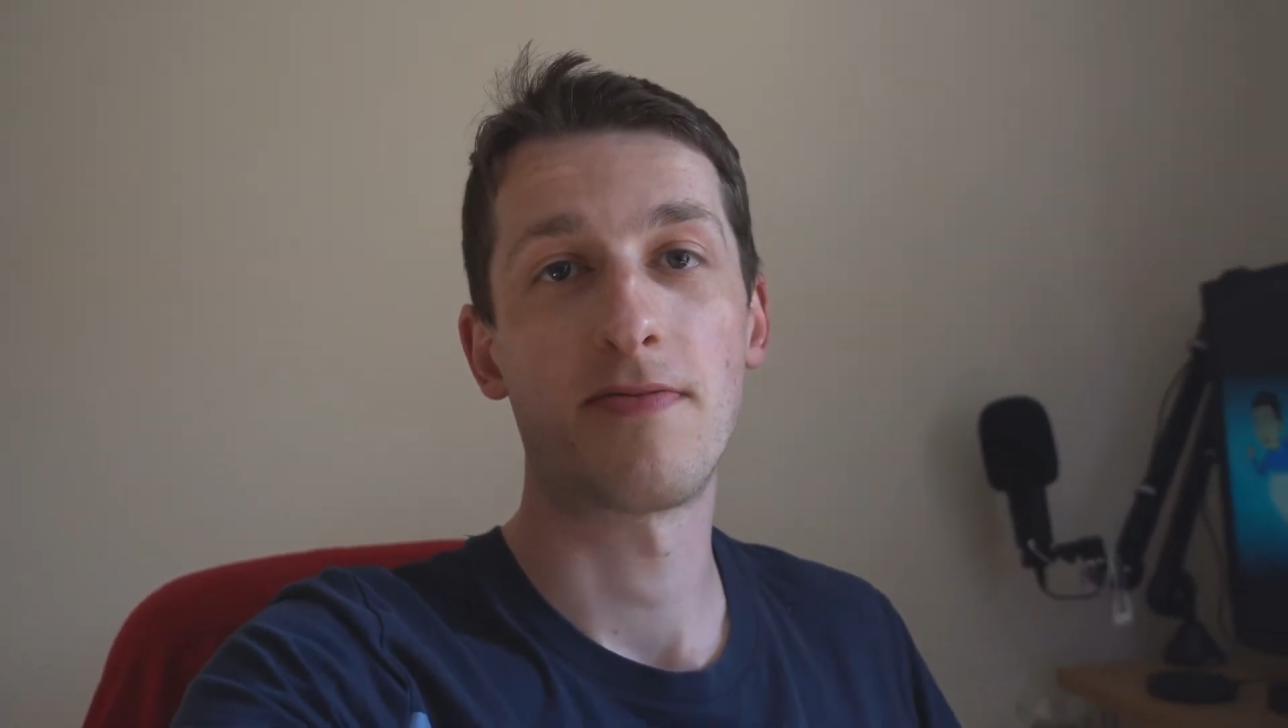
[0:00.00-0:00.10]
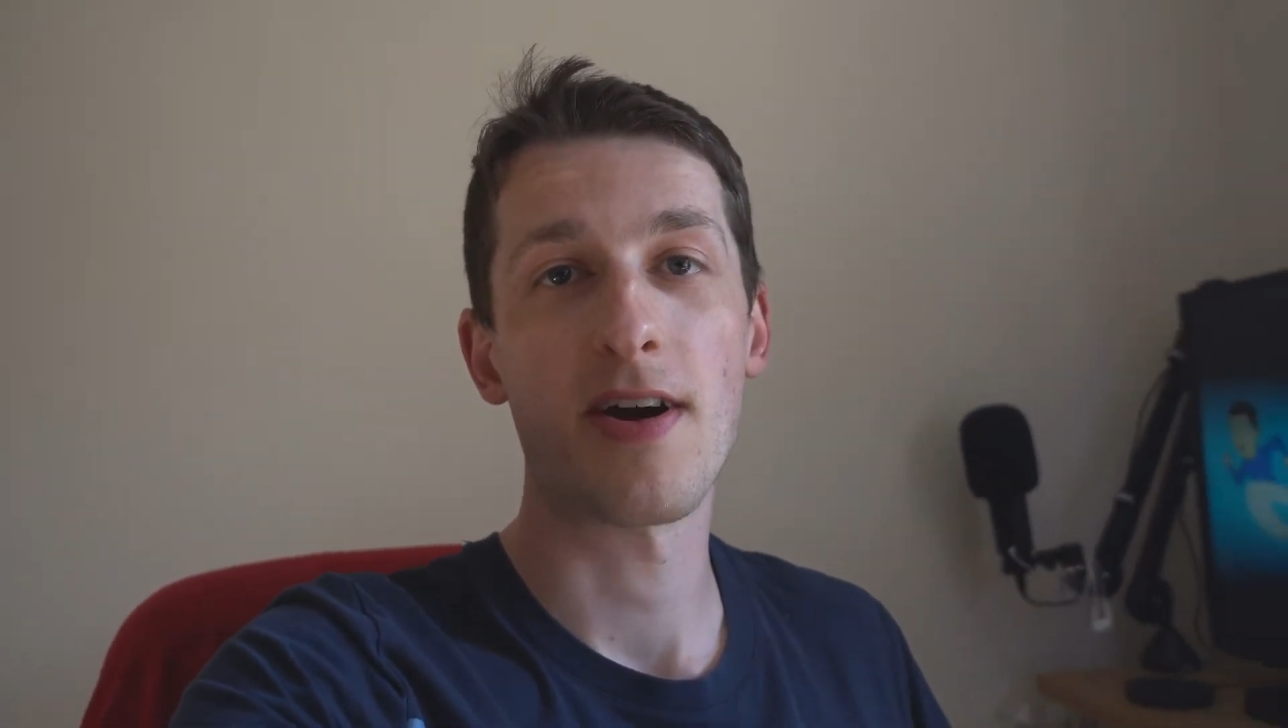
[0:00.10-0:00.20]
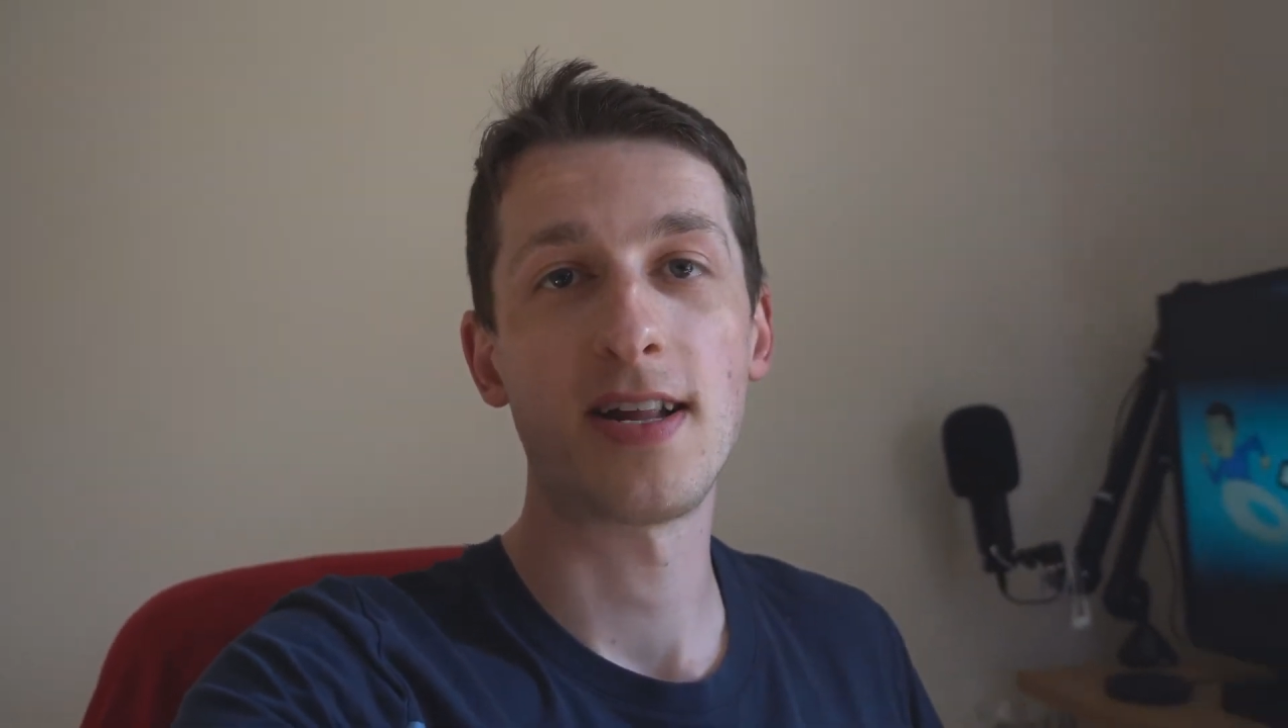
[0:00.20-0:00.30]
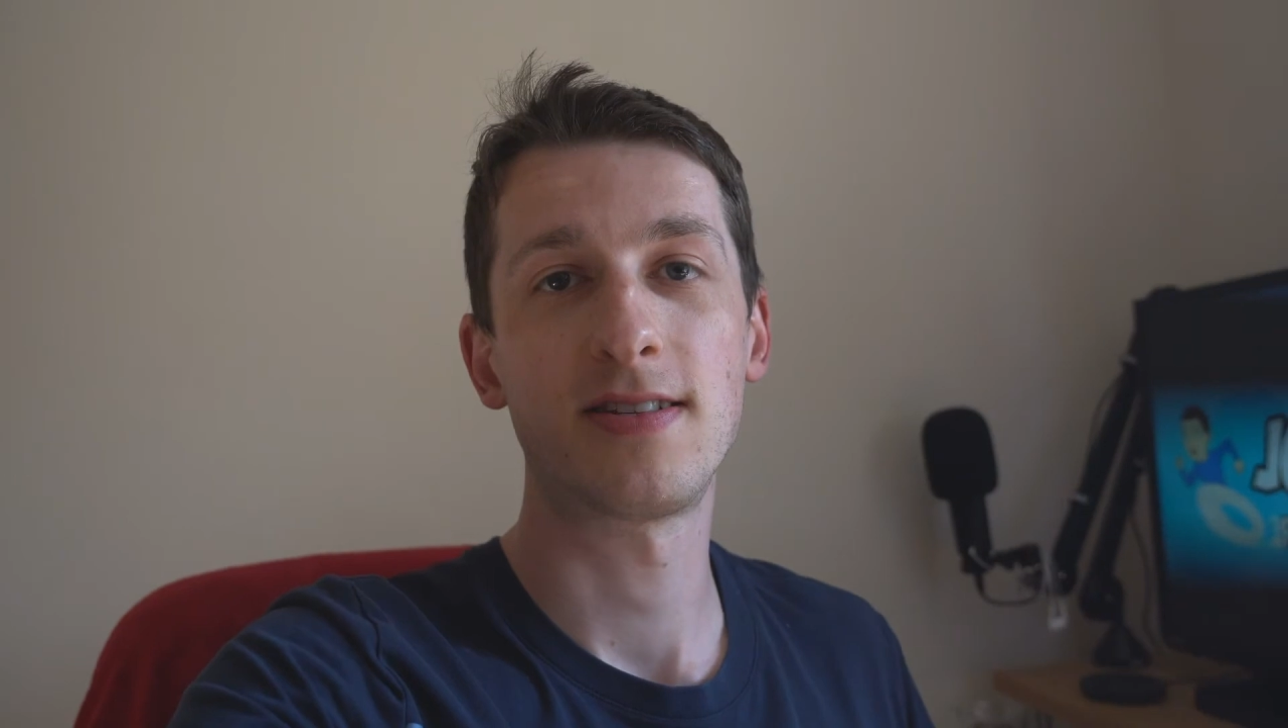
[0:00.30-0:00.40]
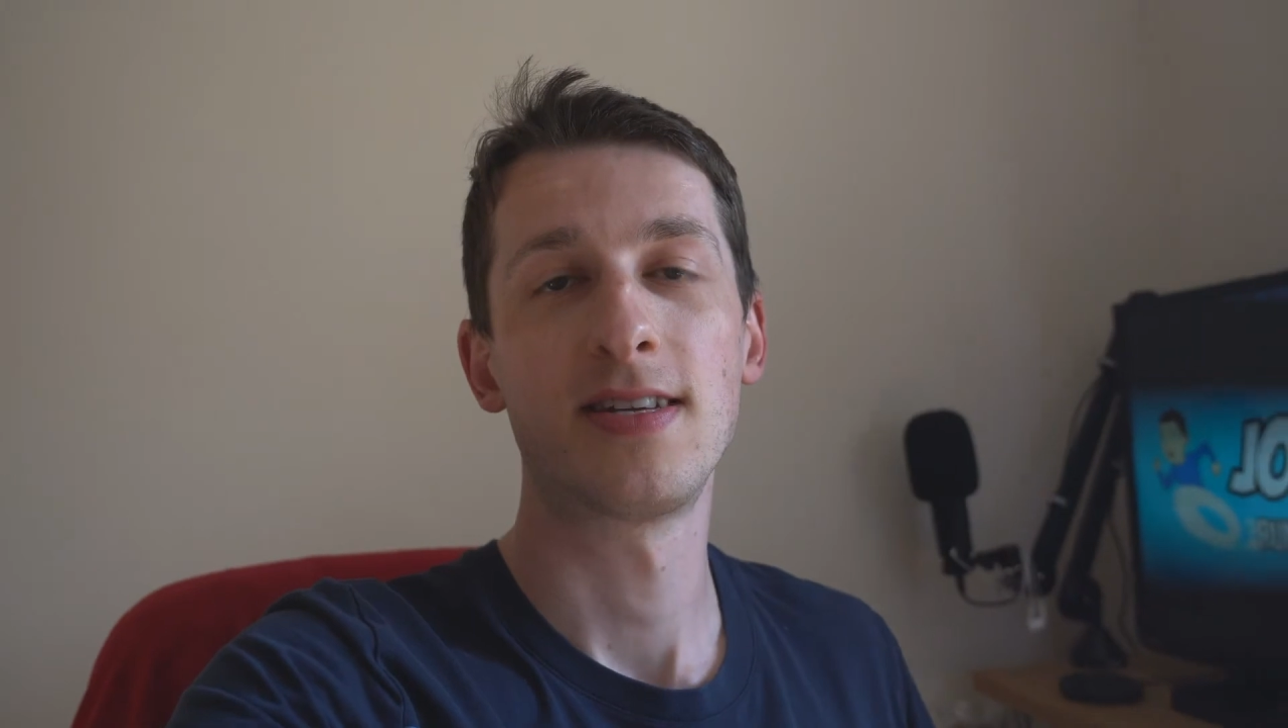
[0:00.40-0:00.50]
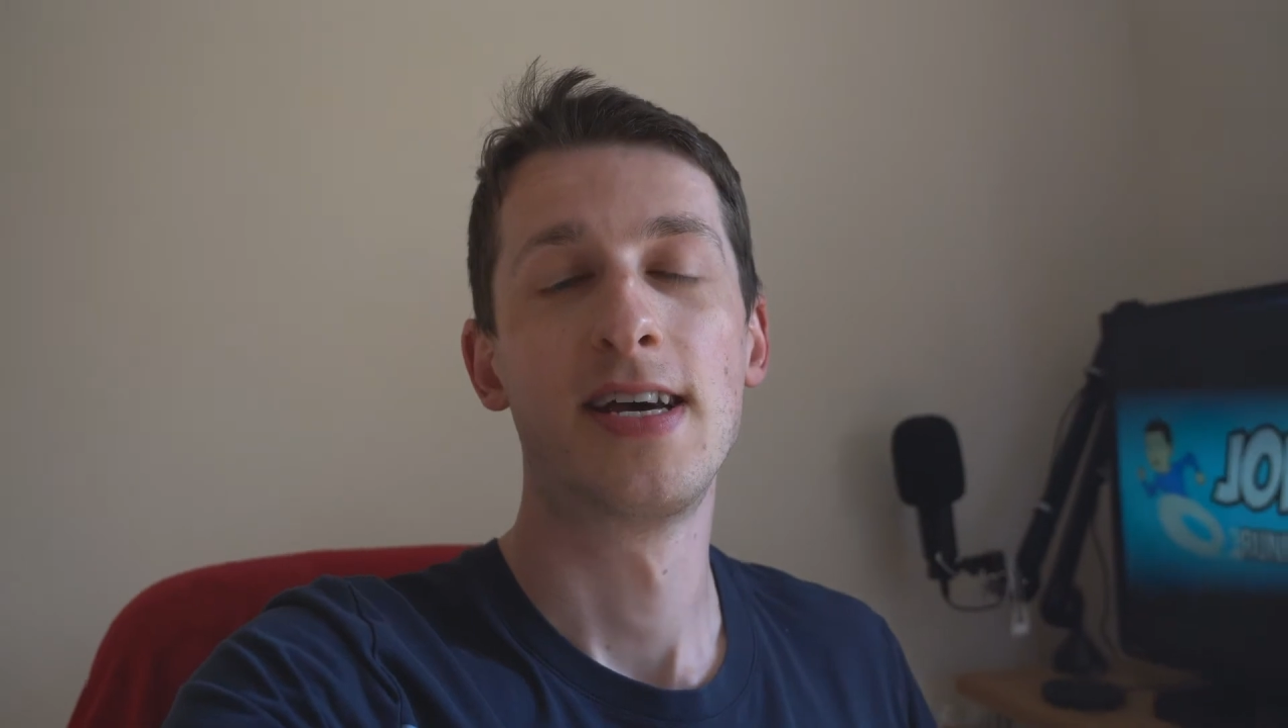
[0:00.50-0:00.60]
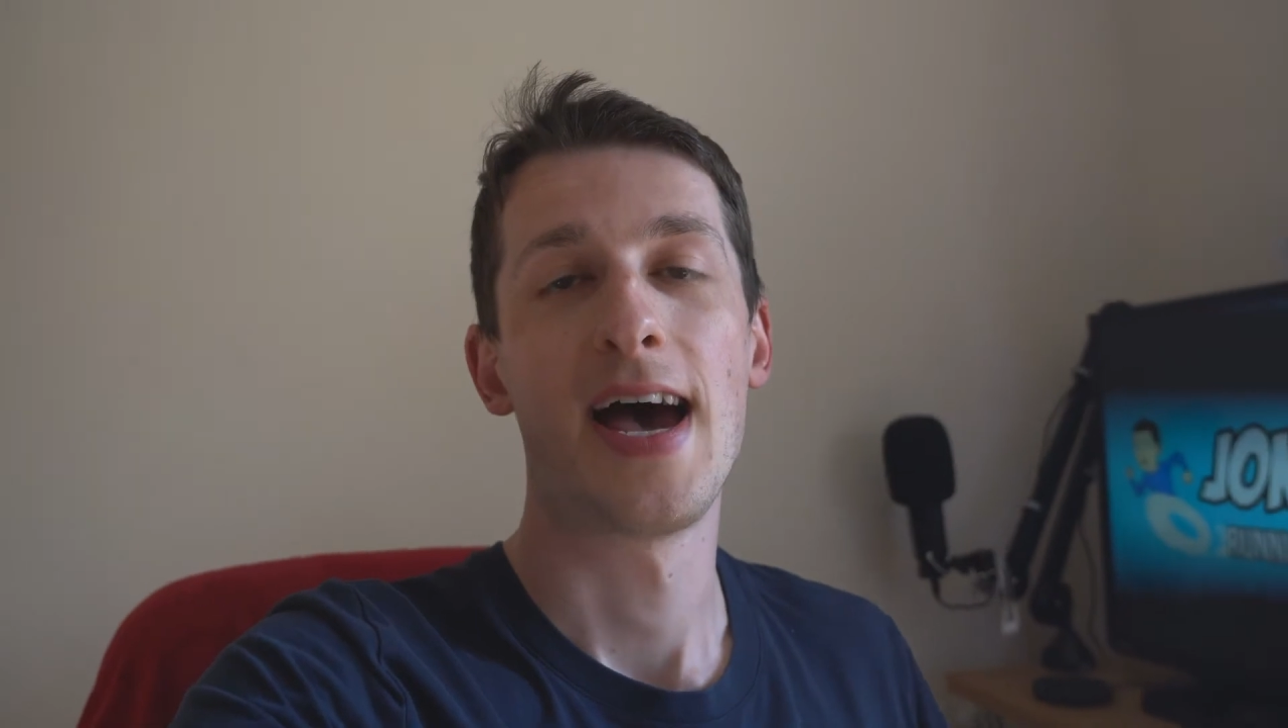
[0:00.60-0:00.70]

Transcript: and friends,